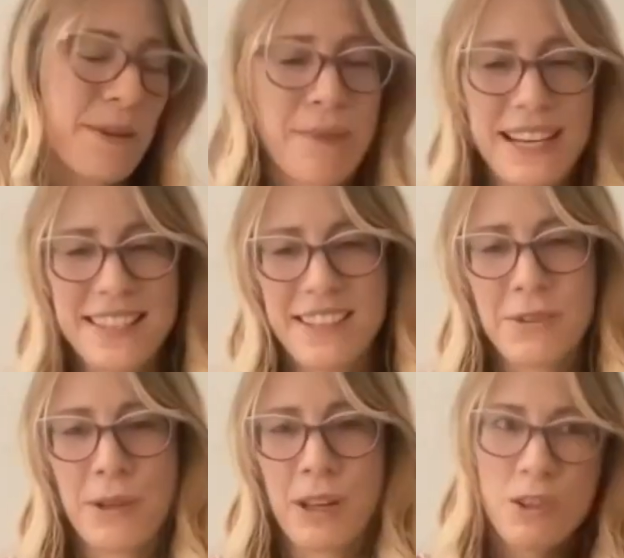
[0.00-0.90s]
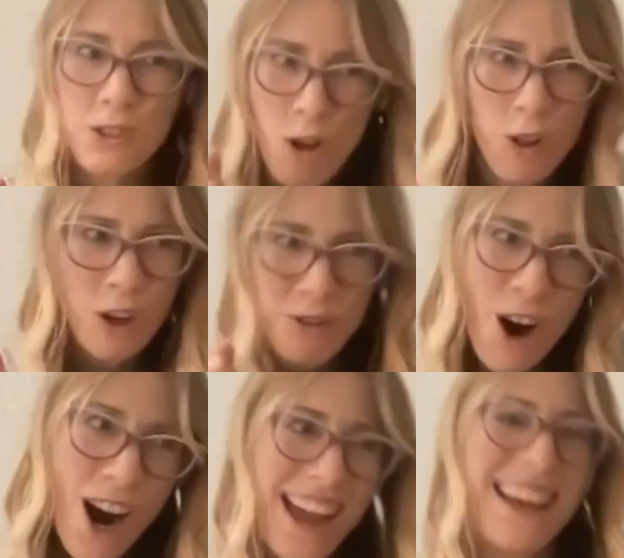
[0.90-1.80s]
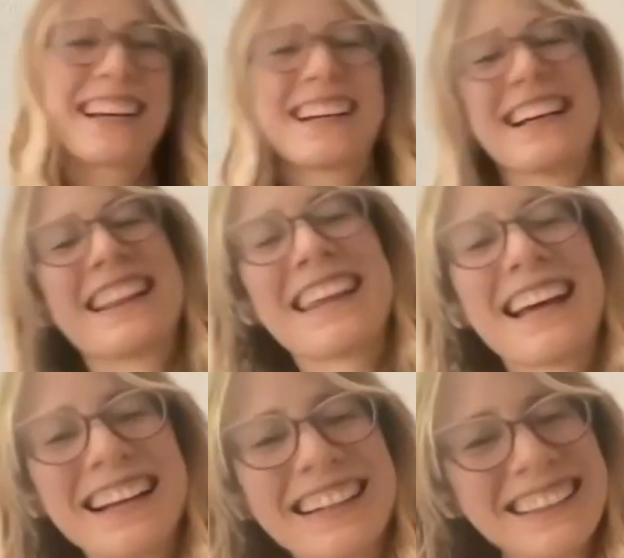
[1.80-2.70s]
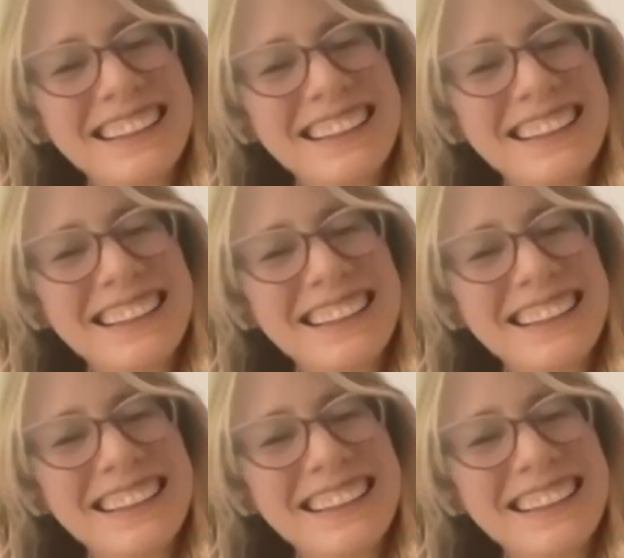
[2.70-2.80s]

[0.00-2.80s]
me and my sister would be like, and then,